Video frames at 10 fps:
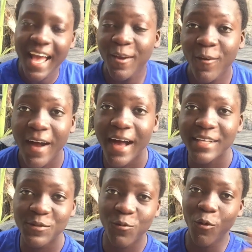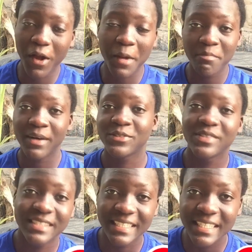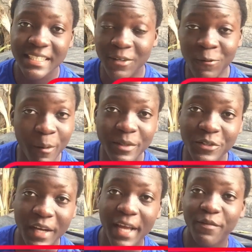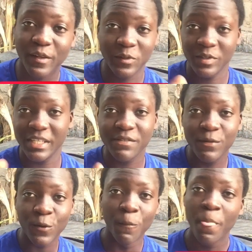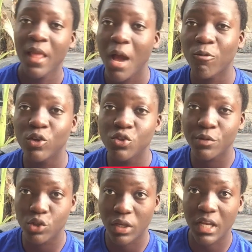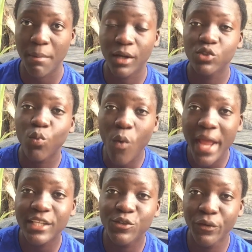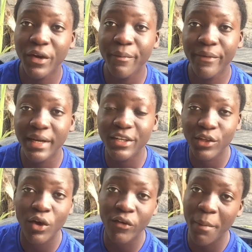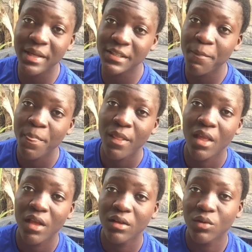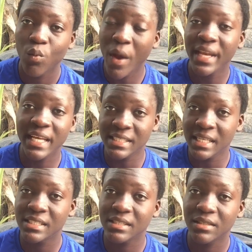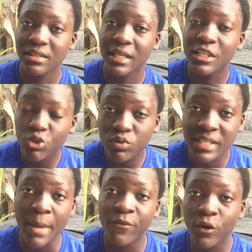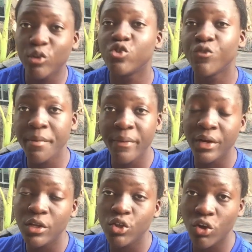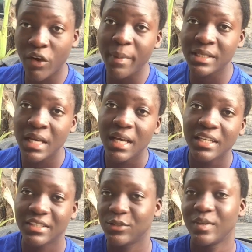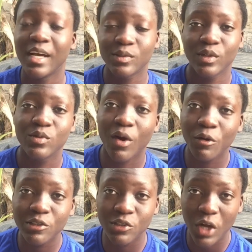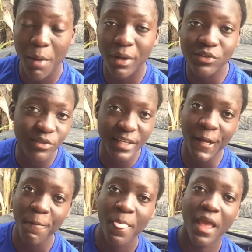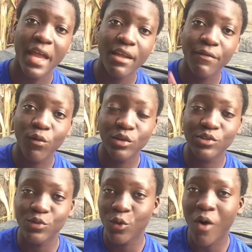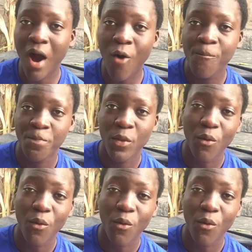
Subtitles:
Hello guys, welcome back to Sadiq's Rabbitry, and for today's video I'm going to be talking about when to rebreed your rabbit. When is it the due time for you to rebreed your rabbit? So that's what we are going to talk about today, and if you want to know how,